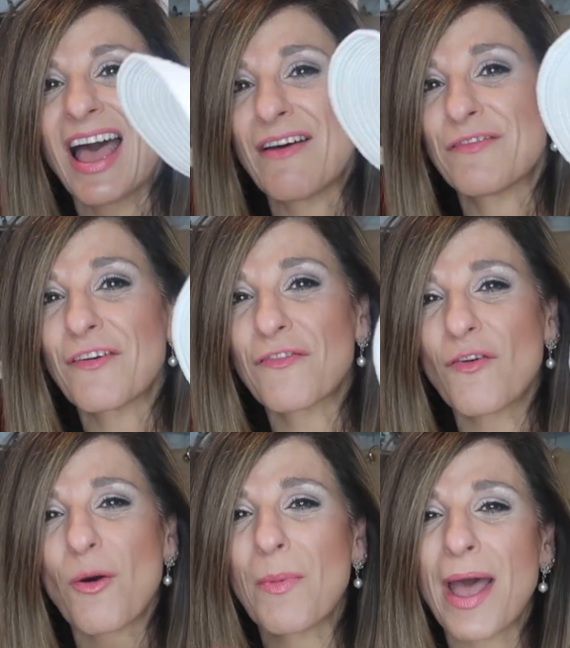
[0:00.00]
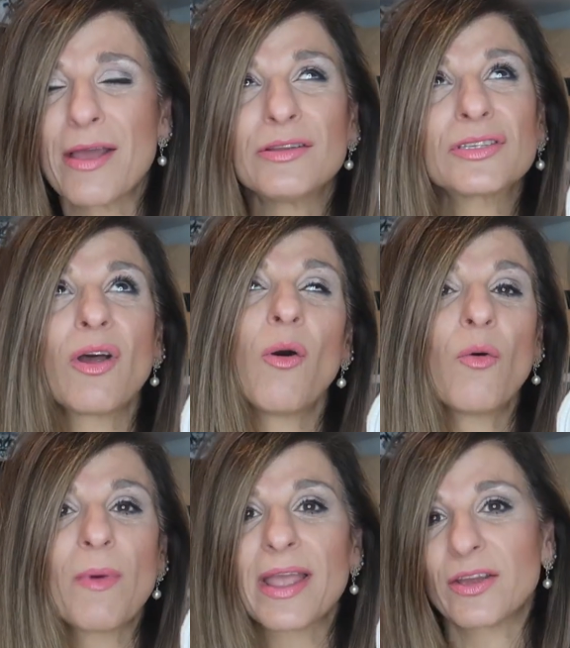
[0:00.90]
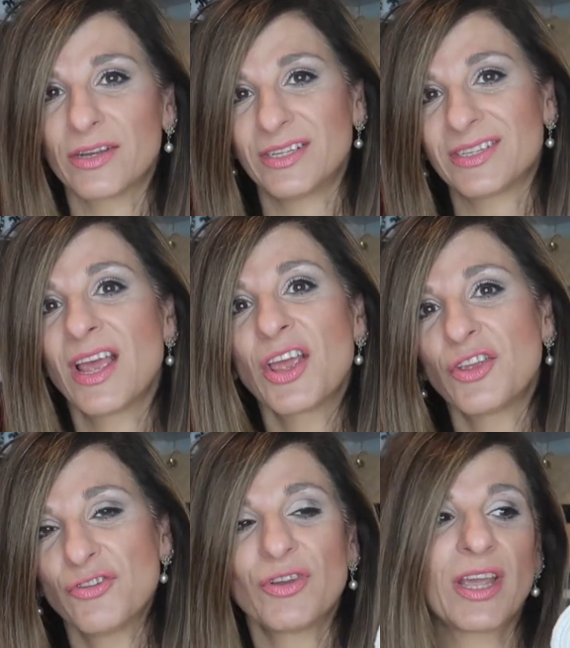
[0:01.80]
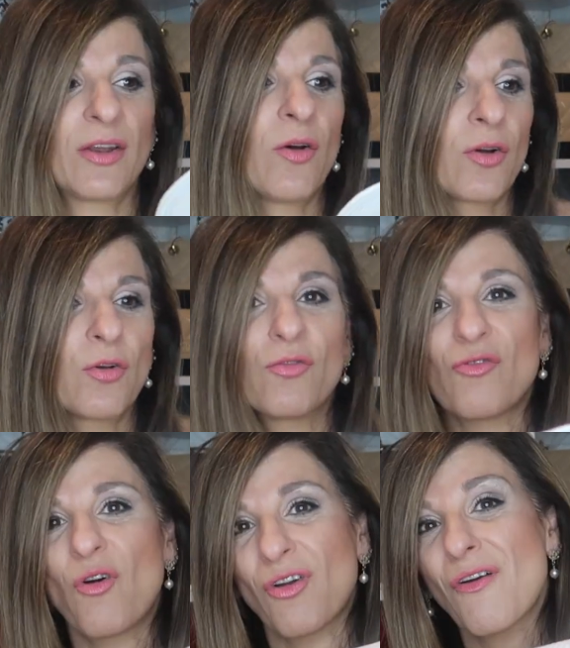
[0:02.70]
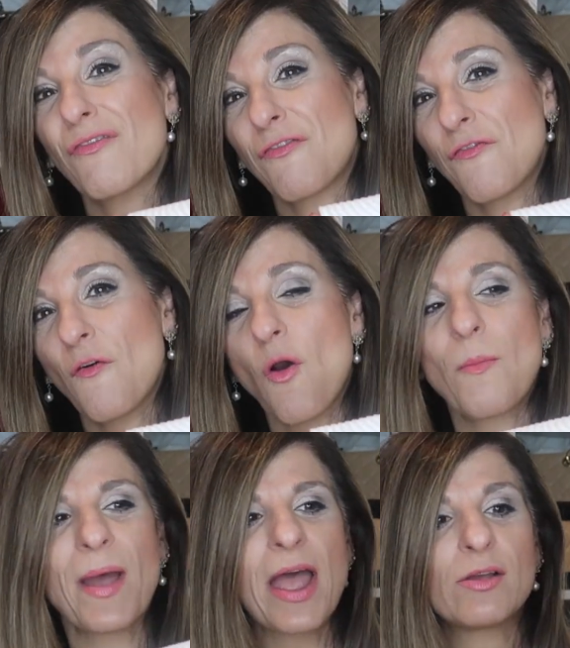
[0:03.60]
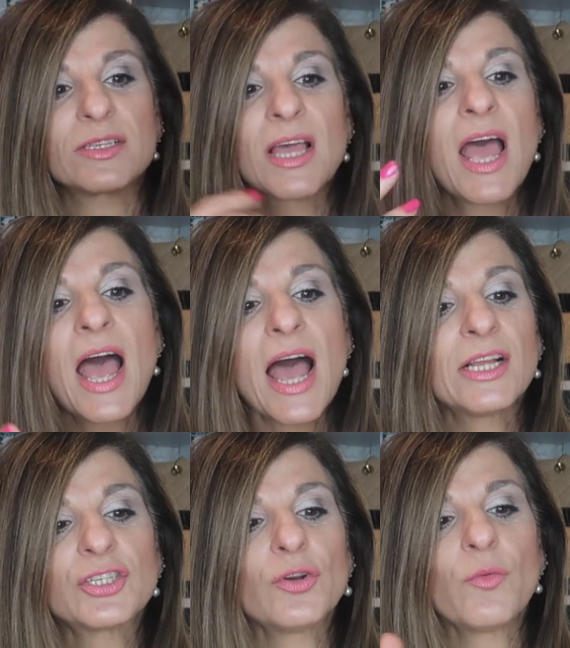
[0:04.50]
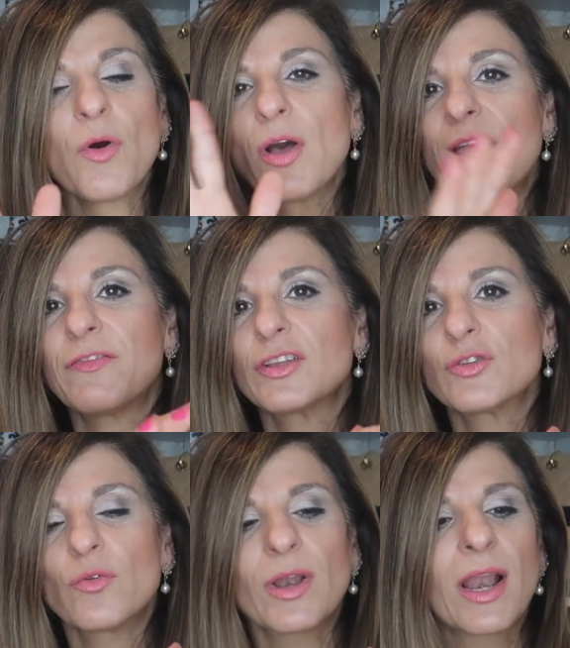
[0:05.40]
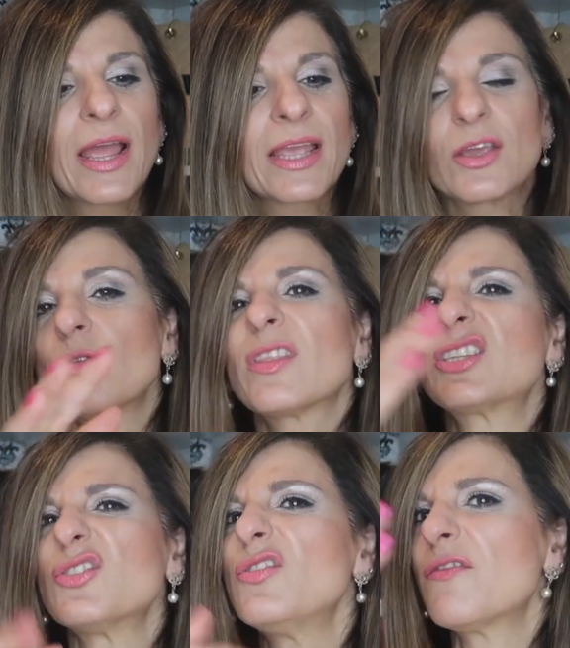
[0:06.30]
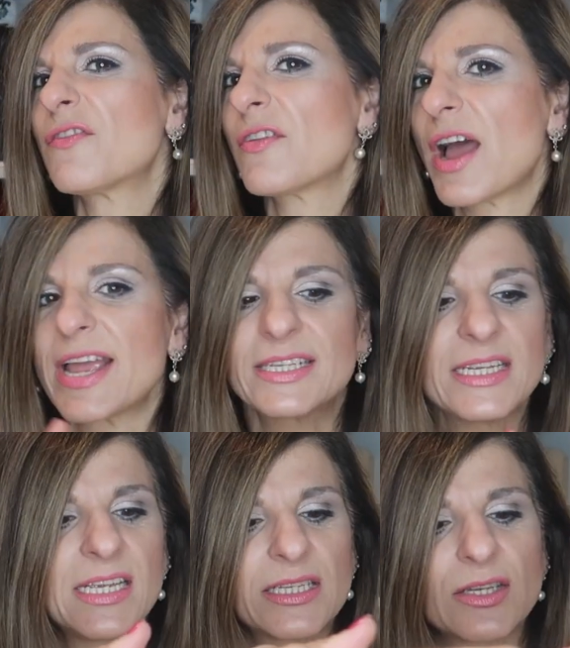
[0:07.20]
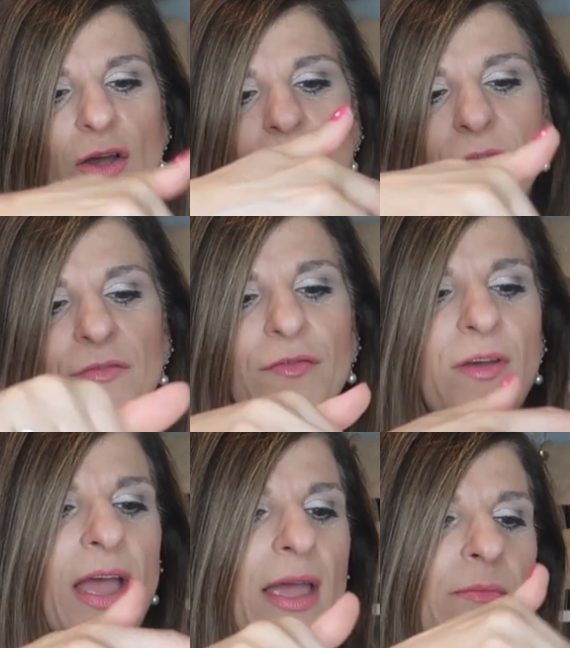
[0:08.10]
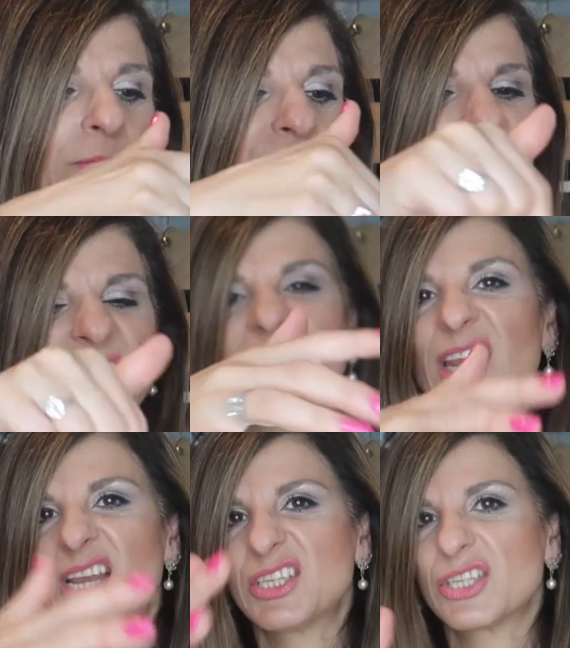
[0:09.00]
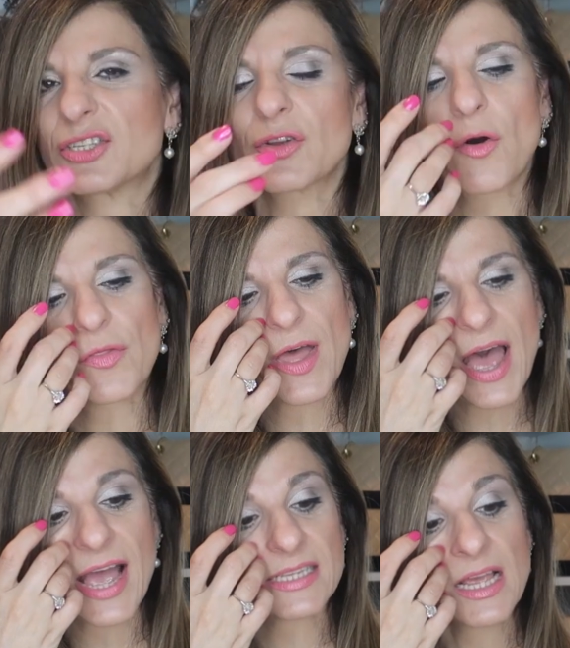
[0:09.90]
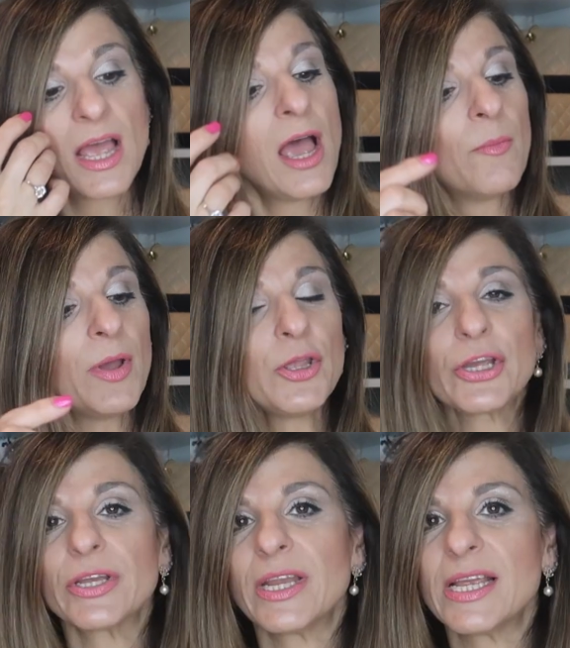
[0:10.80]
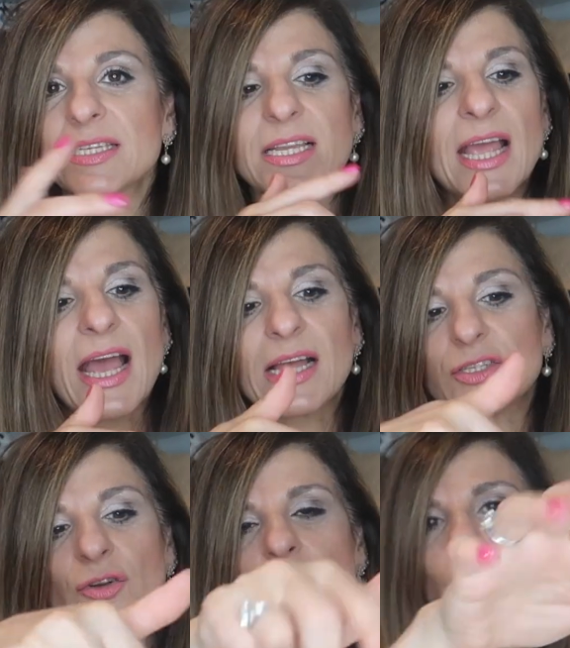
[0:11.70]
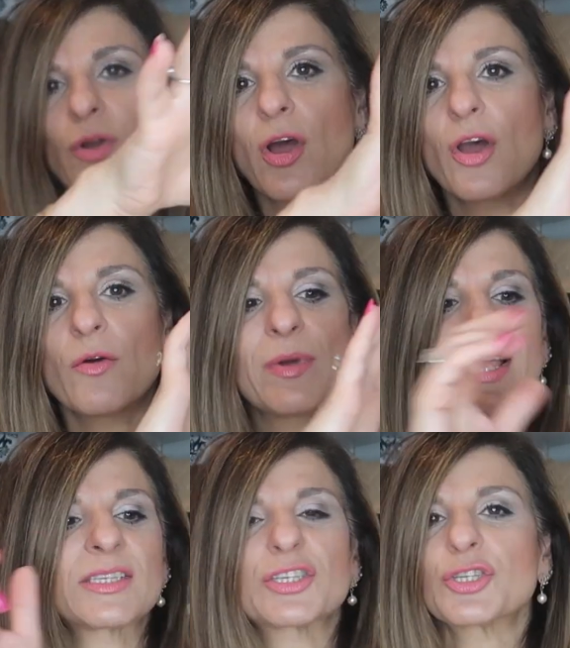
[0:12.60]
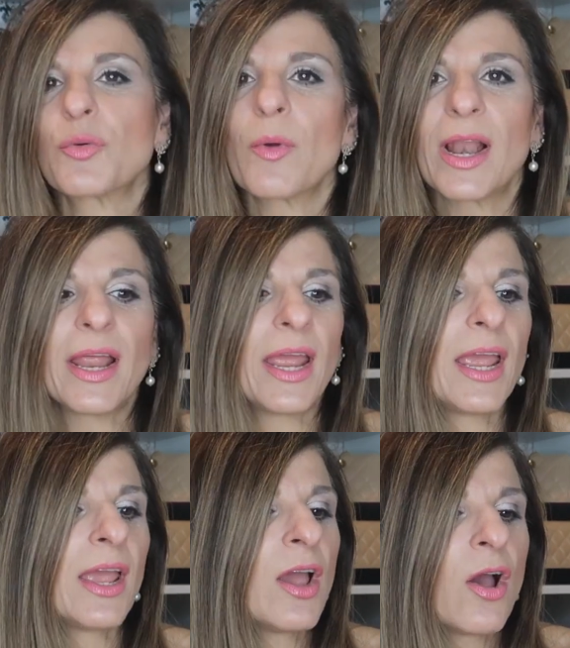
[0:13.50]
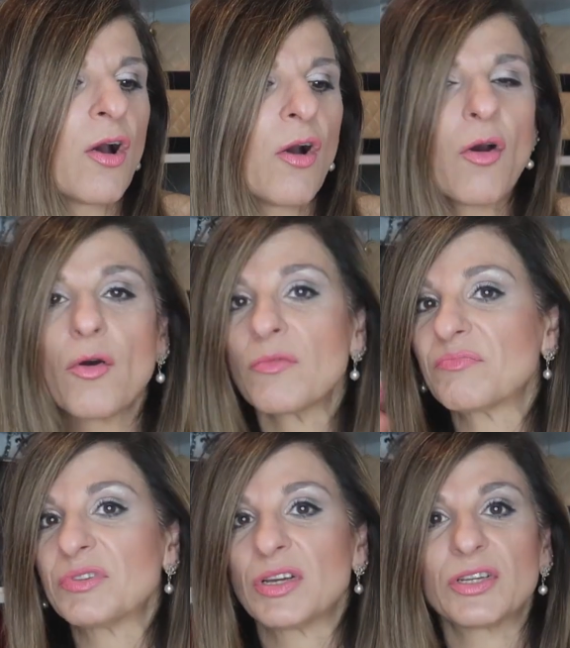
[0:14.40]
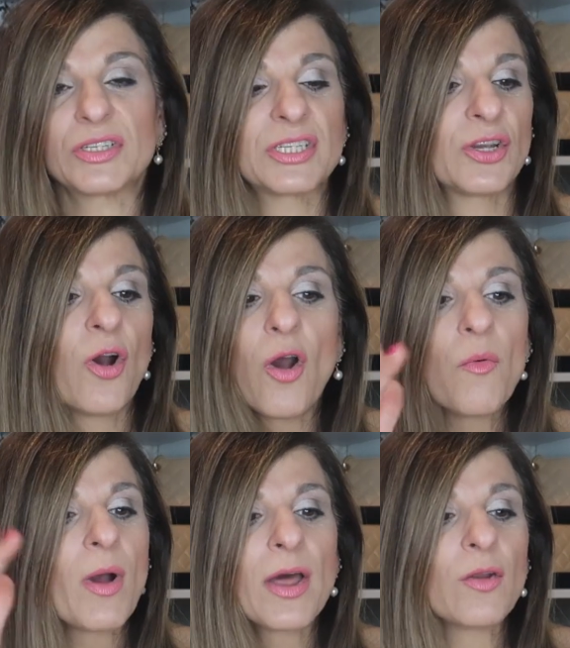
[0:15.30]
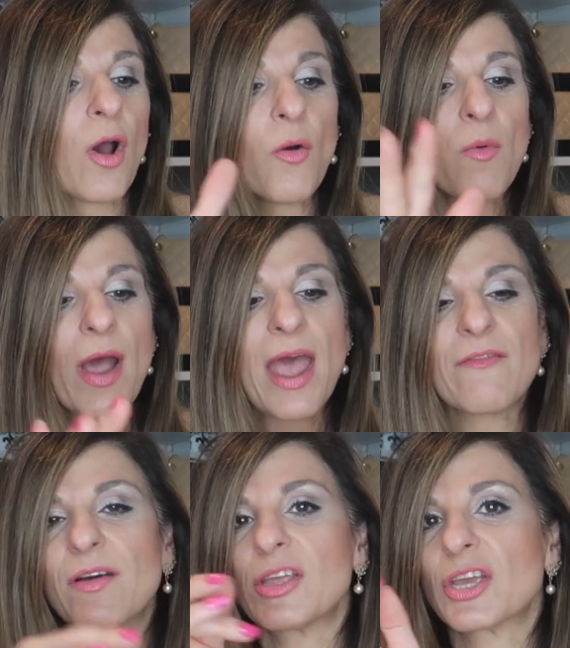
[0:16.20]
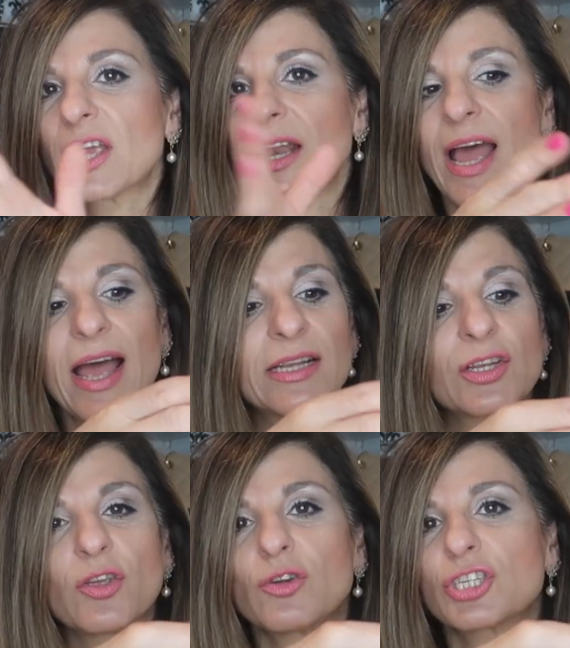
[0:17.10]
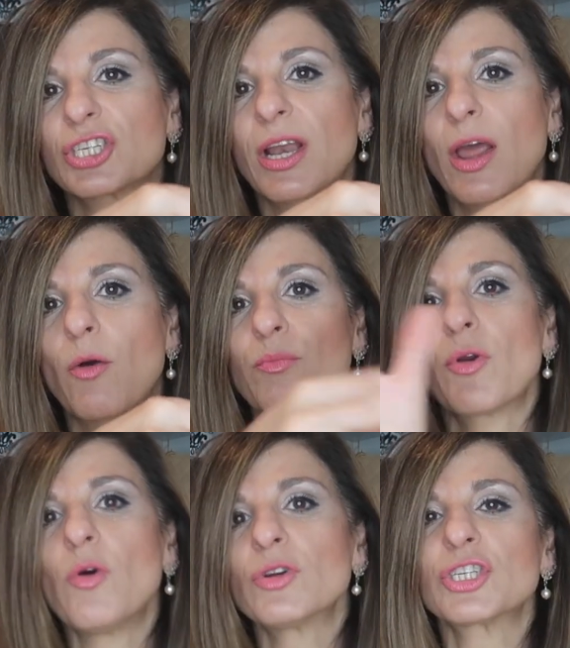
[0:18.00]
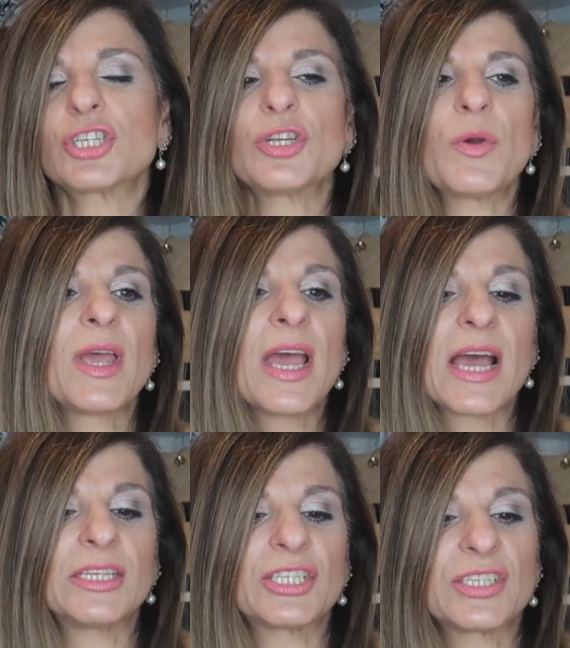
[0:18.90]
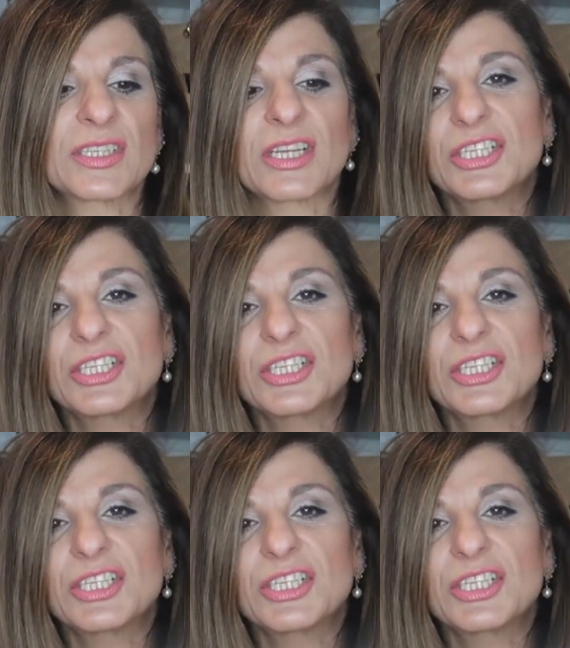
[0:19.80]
And for £4, oh my goodness, you cannot go wrong. £4. And you know what? If you don't like, you know, they do varieties of decorations on the hats, but you can easily add your own Hermes twilly or your Dior one or whatever. You can add your Chanel brooch to it and just